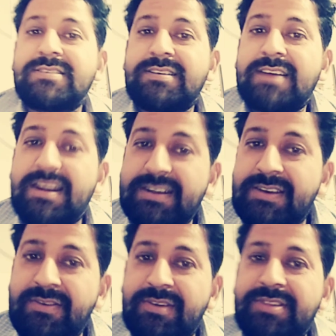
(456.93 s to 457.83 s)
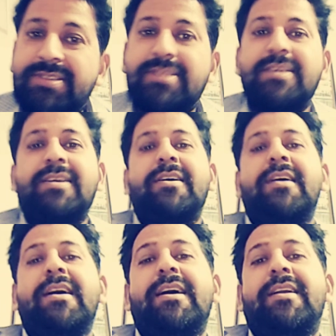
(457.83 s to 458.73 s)
continuous
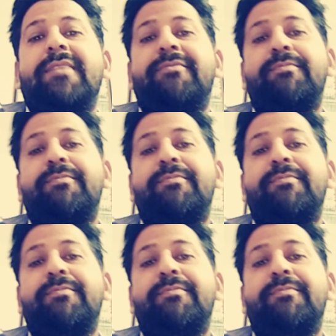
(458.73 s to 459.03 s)
and